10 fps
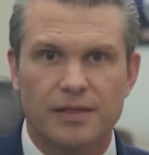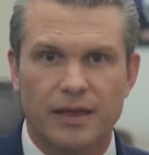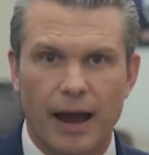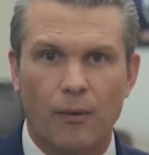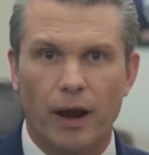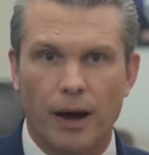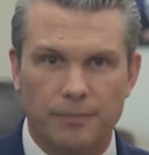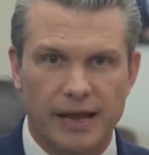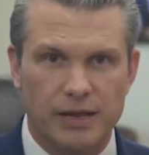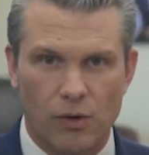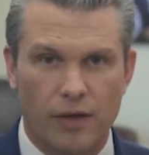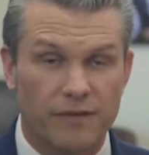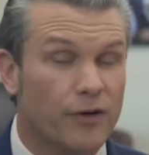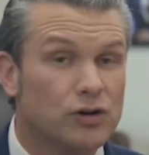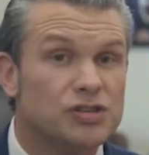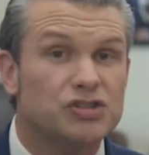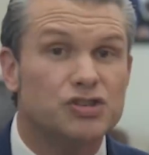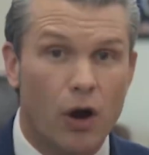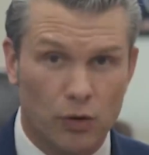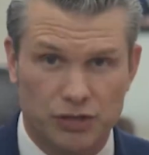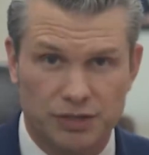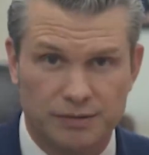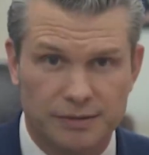that I want to update you on. The first is Doge.